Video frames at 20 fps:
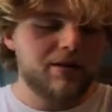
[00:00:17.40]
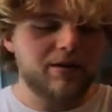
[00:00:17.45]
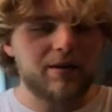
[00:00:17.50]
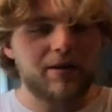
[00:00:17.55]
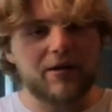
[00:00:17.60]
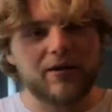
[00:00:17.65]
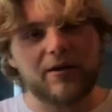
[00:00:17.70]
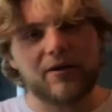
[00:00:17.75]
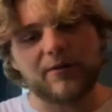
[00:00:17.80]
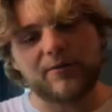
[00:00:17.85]

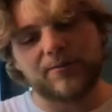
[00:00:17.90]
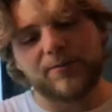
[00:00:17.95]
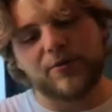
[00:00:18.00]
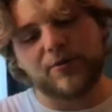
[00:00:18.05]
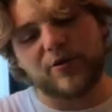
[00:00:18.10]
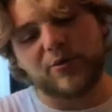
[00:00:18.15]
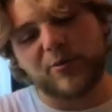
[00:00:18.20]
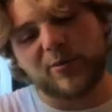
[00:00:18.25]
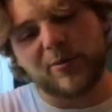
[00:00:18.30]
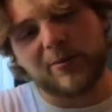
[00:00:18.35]
and
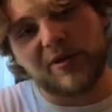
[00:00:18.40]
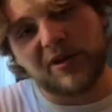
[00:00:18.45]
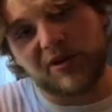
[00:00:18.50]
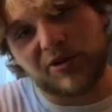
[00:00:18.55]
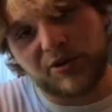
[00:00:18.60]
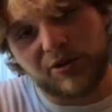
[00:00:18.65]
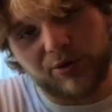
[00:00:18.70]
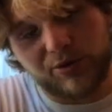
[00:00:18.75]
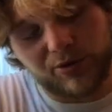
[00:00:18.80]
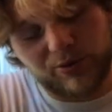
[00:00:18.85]
put them in my
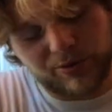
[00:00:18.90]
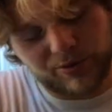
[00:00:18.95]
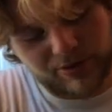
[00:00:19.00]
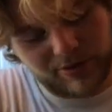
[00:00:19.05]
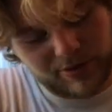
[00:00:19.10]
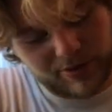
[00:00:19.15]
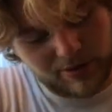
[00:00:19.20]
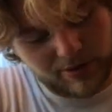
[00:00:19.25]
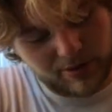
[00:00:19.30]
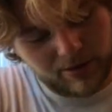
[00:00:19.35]

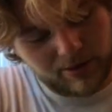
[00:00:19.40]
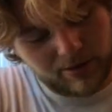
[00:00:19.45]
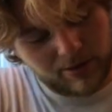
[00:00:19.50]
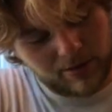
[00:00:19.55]
shoes.